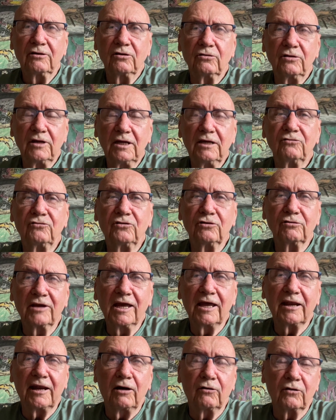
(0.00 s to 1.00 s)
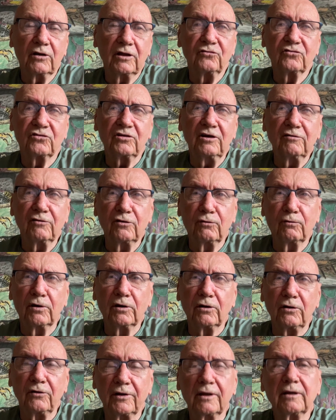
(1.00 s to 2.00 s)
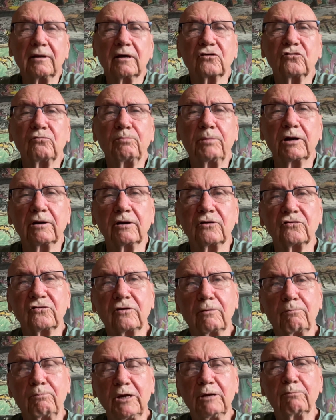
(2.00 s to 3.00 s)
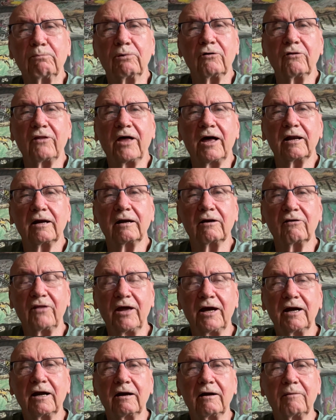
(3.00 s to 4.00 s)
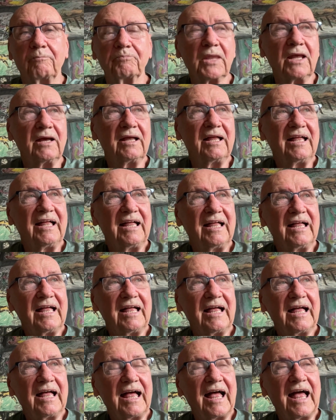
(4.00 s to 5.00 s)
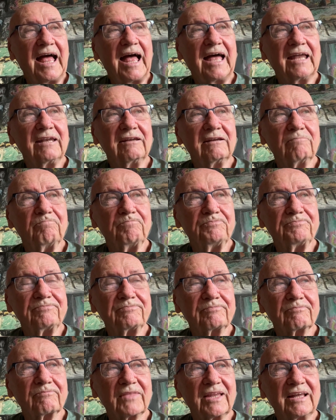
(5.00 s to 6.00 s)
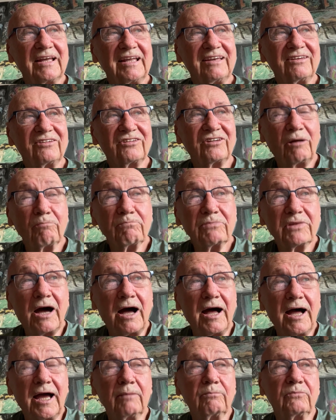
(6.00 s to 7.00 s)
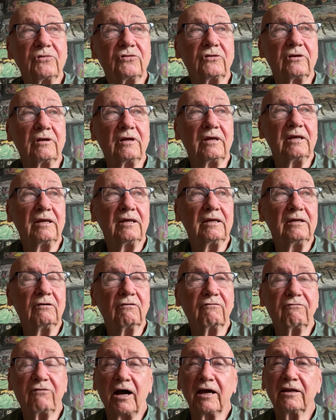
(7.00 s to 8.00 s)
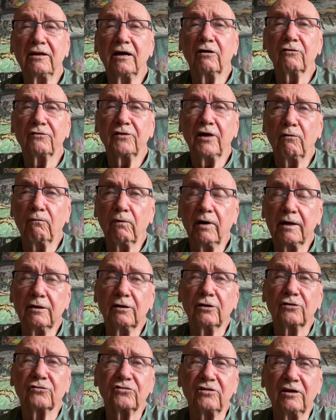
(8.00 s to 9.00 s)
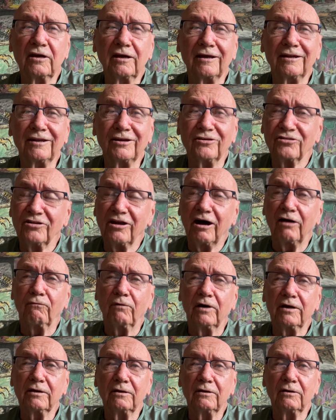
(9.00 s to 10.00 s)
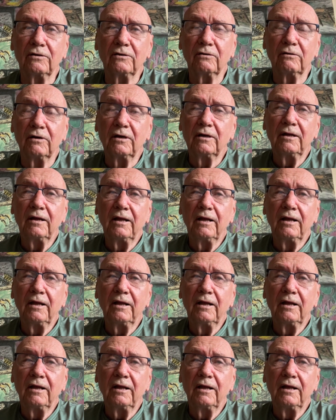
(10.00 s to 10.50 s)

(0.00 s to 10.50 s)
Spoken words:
you need to get out and see the world and experience the people that are there. And sometimes you find out that what you're seeing is not what you,